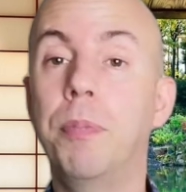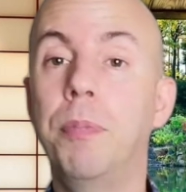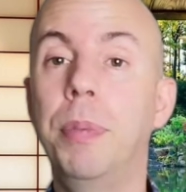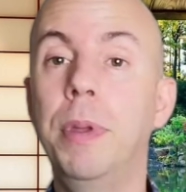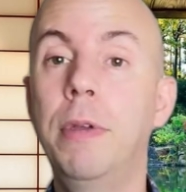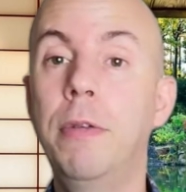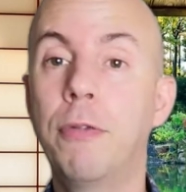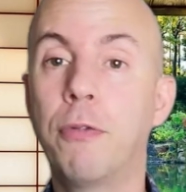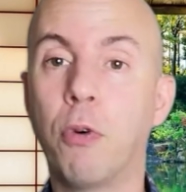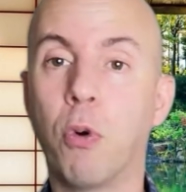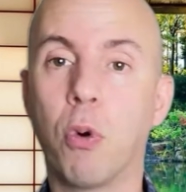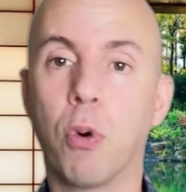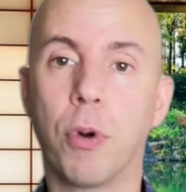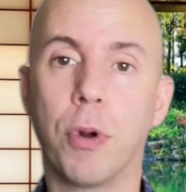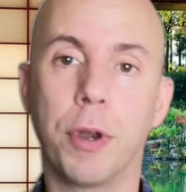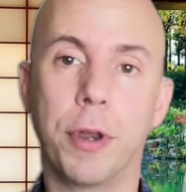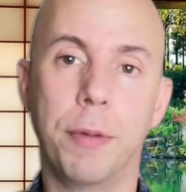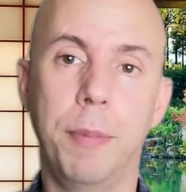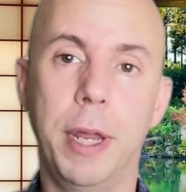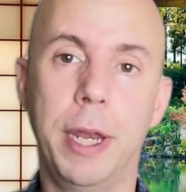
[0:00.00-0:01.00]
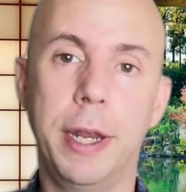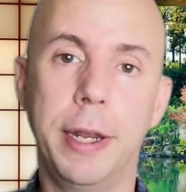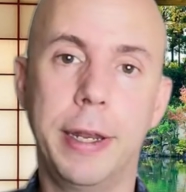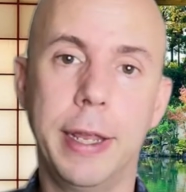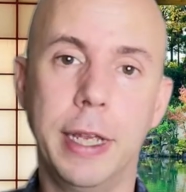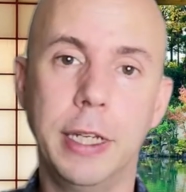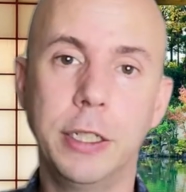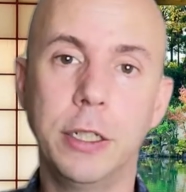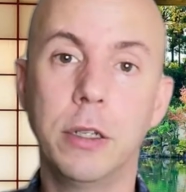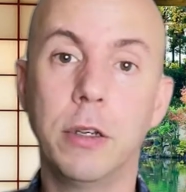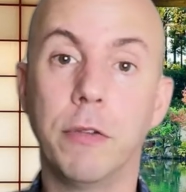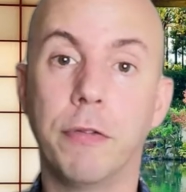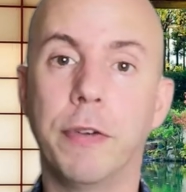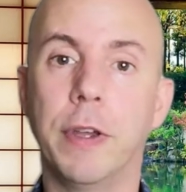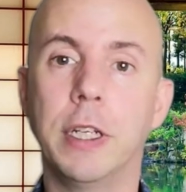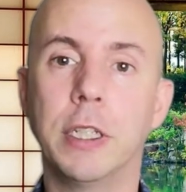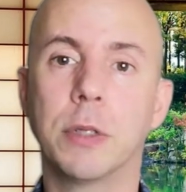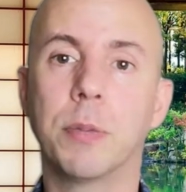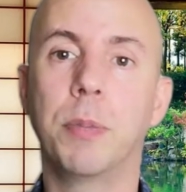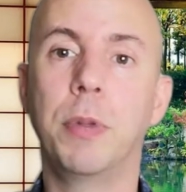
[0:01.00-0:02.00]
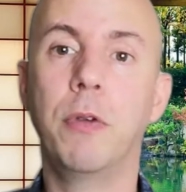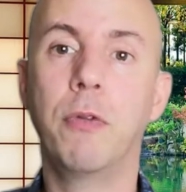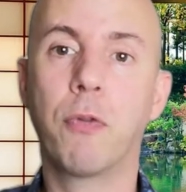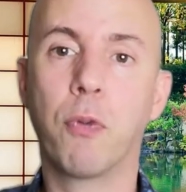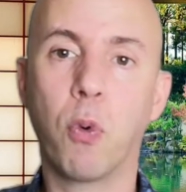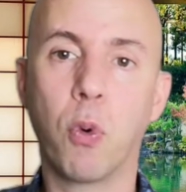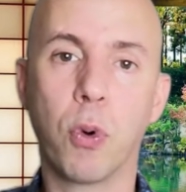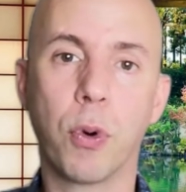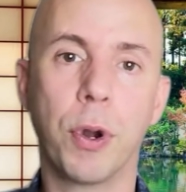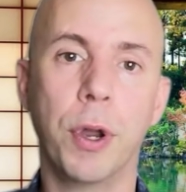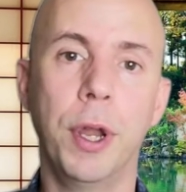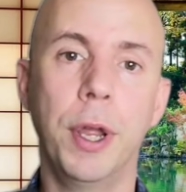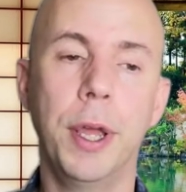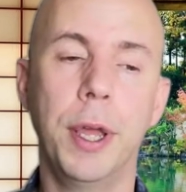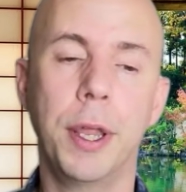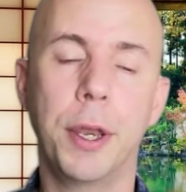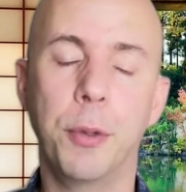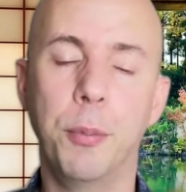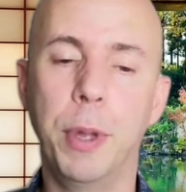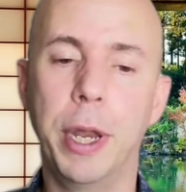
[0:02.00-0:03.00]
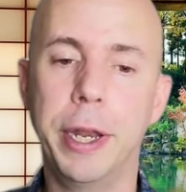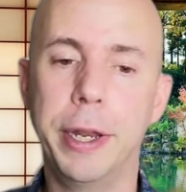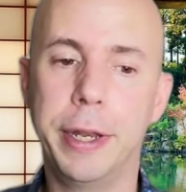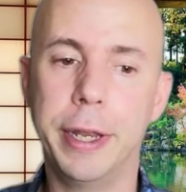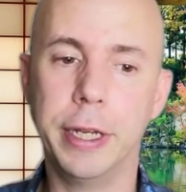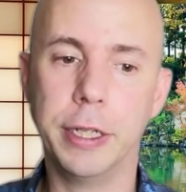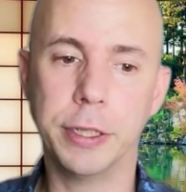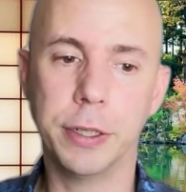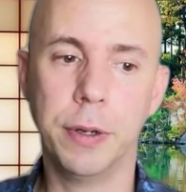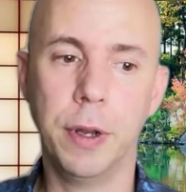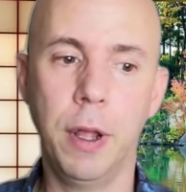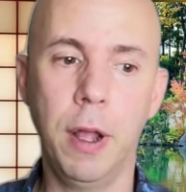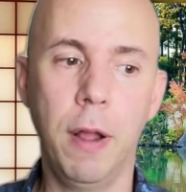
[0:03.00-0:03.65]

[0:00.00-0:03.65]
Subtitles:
before the meditation, the phase before the meditation.